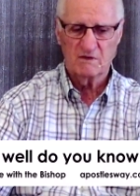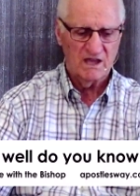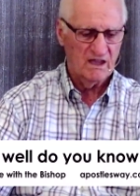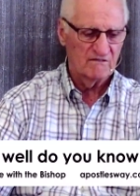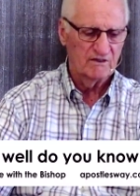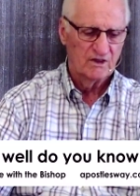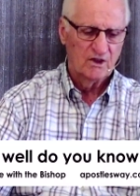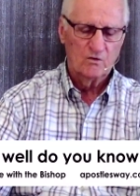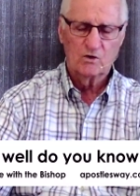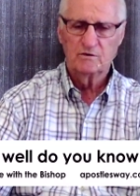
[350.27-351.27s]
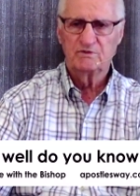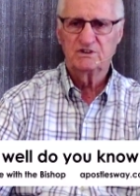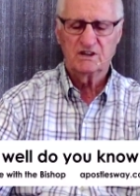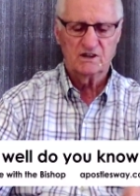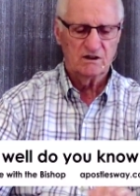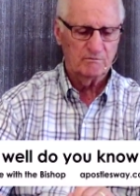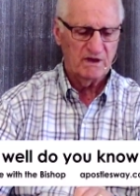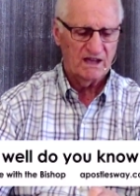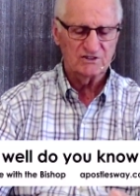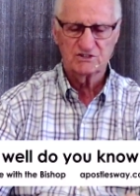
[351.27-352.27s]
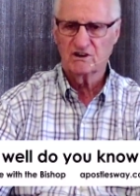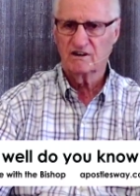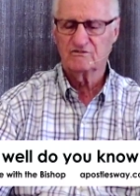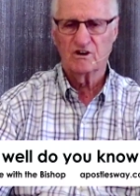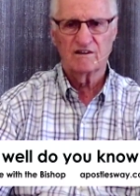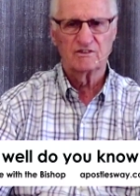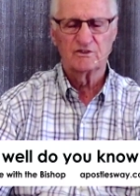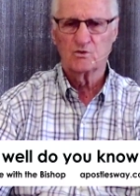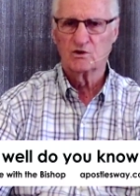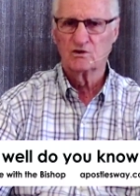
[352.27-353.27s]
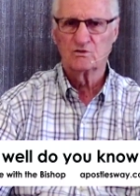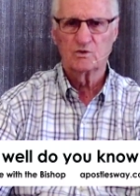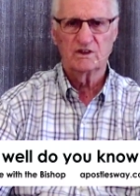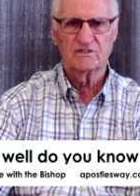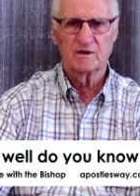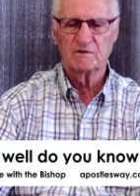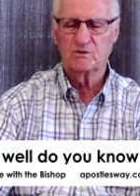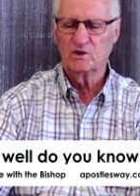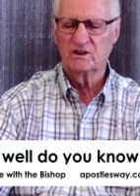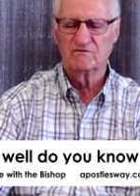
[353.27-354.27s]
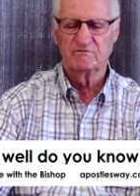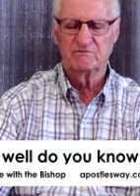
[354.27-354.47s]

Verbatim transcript: I have one particular pastor I've traveled the world with. I mean, we have